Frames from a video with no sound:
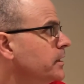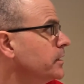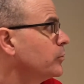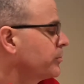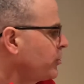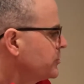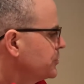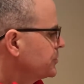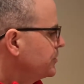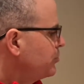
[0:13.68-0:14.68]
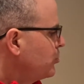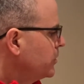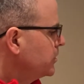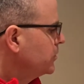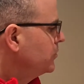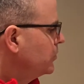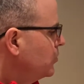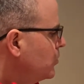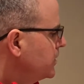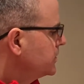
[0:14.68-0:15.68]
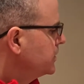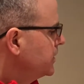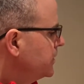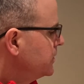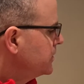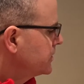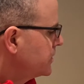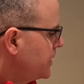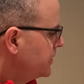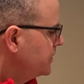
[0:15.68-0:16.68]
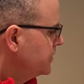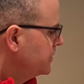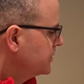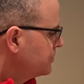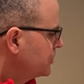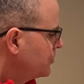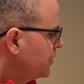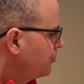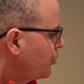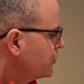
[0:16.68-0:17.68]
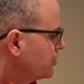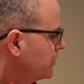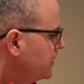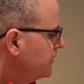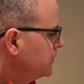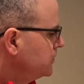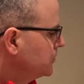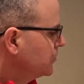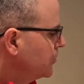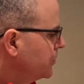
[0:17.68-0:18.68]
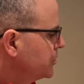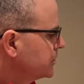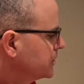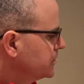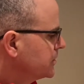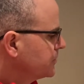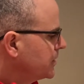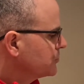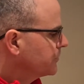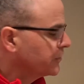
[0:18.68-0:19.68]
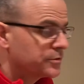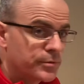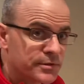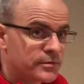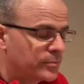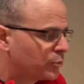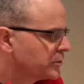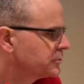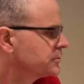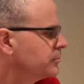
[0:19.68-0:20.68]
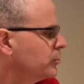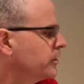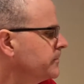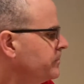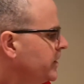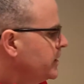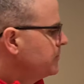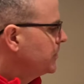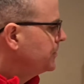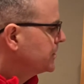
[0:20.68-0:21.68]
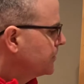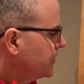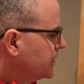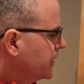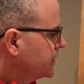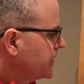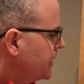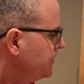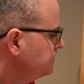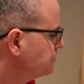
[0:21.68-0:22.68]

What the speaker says: With pressure support, you will once again set an inspiratory pressure level, or we just can sometimes refer to as the pressure support, maybe something like 10.